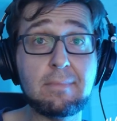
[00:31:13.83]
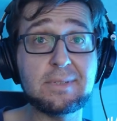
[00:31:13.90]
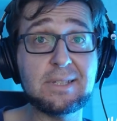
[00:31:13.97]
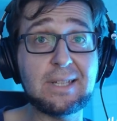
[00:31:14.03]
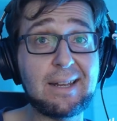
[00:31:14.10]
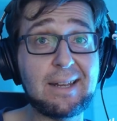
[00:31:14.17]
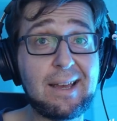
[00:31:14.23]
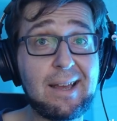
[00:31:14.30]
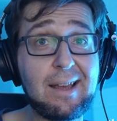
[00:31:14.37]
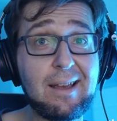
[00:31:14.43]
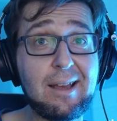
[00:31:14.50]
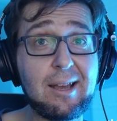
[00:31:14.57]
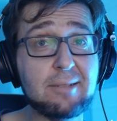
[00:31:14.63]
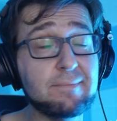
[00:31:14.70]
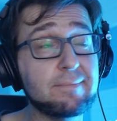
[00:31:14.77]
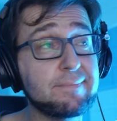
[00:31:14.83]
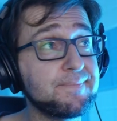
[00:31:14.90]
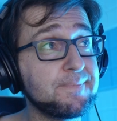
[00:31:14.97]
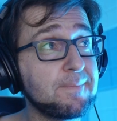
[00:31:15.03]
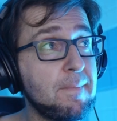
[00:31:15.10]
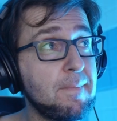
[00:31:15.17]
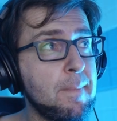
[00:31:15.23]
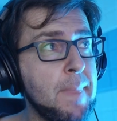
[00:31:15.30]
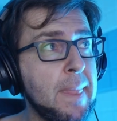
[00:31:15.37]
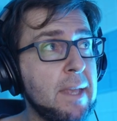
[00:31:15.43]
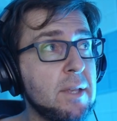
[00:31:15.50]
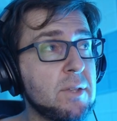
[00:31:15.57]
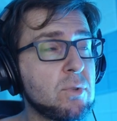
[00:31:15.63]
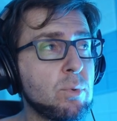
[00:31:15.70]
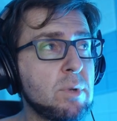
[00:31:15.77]
Ta-da!
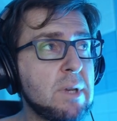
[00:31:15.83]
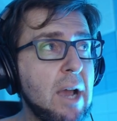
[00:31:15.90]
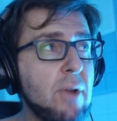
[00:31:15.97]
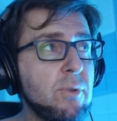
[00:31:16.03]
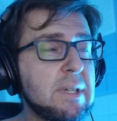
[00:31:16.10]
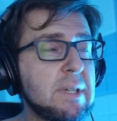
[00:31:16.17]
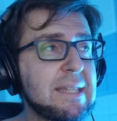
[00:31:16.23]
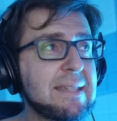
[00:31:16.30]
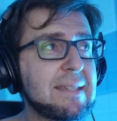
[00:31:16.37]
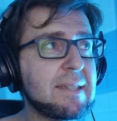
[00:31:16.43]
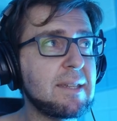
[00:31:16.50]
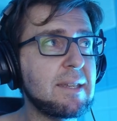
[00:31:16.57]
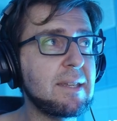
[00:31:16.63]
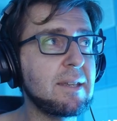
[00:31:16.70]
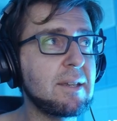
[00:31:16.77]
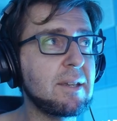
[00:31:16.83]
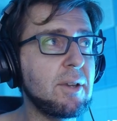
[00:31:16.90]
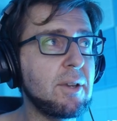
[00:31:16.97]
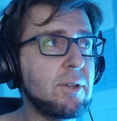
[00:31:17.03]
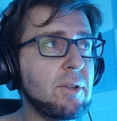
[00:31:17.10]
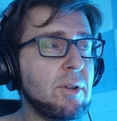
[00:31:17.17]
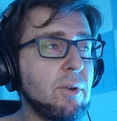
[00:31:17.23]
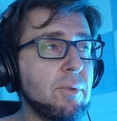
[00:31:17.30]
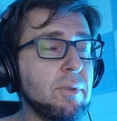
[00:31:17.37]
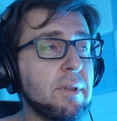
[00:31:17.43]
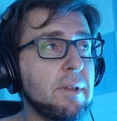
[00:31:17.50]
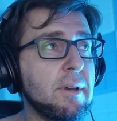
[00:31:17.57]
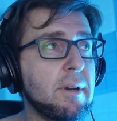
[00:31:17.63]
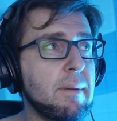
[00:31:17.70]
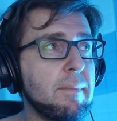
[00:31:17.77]
So now you can see, you know,
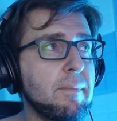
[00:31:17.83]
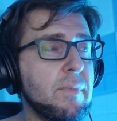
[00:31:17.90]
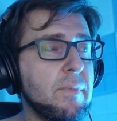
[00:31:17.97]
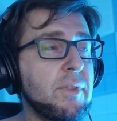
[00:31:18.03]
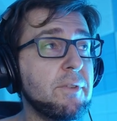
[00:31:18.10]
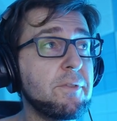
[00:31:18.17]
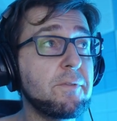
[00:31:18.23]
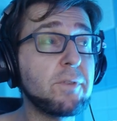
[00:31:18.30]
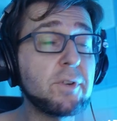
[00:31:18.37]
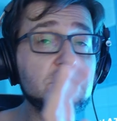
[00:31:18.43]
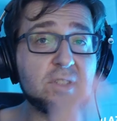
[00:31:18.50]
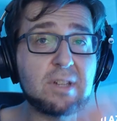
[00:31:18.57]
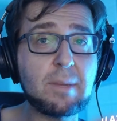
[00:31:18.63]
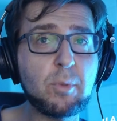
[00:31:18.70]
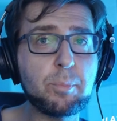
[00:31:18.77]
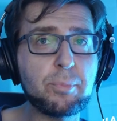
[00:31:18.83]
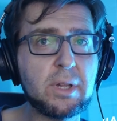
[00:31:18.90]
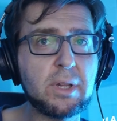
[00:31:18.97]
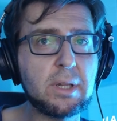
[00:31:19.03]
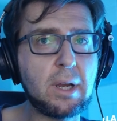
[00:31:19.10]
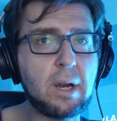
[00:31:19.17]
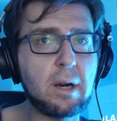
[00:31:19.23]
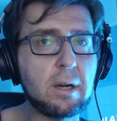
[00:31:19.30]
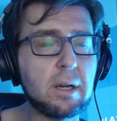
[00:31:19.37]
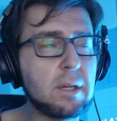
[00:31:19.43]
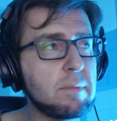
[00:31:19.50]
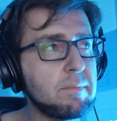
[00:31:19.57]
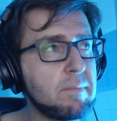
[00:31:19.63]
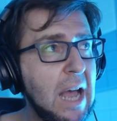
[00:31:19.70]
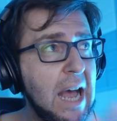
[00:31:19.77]
the, the first time you print the heart,
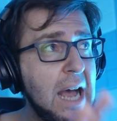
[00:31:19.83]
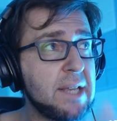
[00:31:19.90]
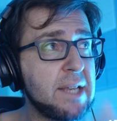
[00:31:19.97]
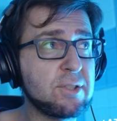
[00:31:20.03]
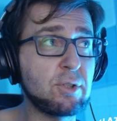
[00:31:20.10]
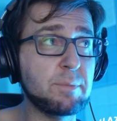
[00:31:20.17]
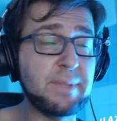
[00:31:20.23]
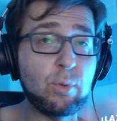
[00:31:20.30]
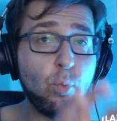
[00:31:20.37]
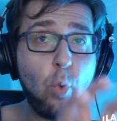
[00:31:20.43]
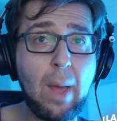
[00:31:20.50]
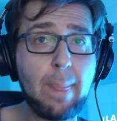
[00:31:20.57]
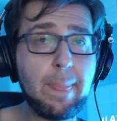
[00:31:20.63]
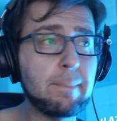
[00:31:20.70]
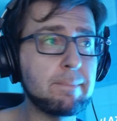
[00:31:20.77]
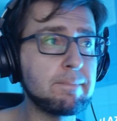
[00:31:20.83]
i is going to be 1,